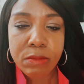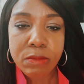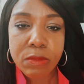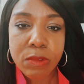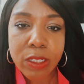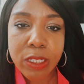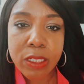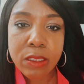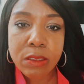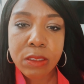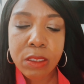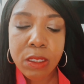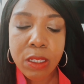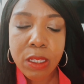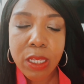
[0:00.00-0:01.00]
right?
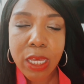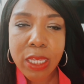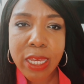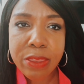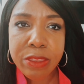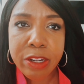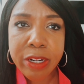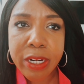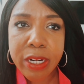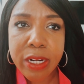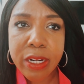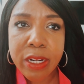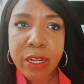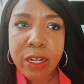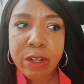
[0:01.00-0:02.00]
And yet they're
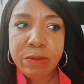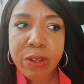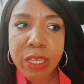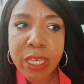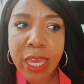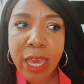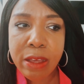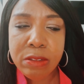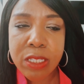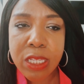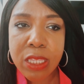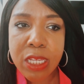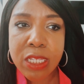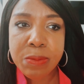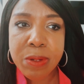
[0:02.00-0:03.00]
recounting
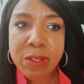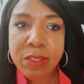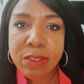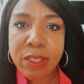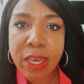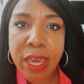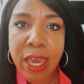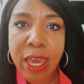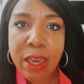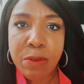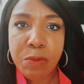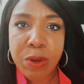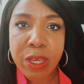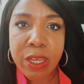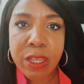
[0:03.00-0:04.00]
the experiences they had
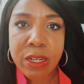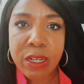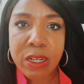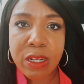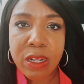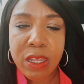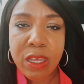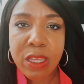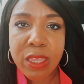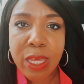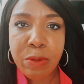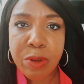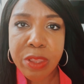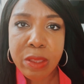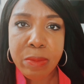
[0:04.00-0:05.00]
when they
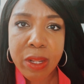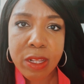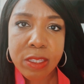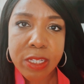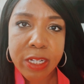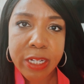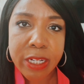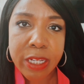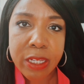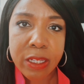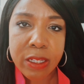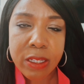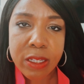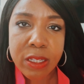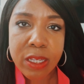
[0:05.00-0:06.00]
were in the military
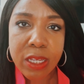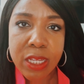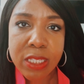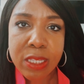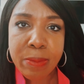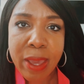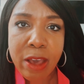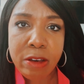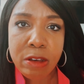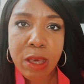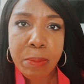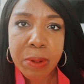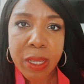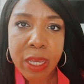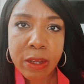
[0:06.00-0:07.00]
and somehow a
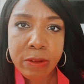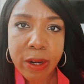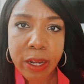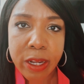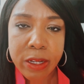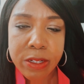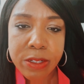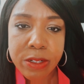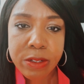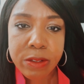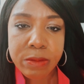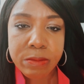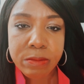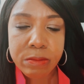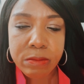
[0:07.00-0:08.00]
plane crashed
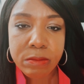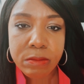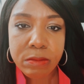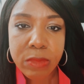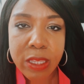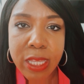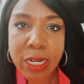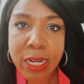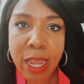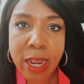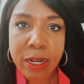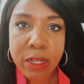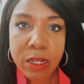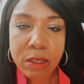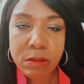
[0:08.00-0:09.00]
and they died
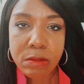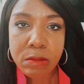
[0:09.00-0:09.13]
in it.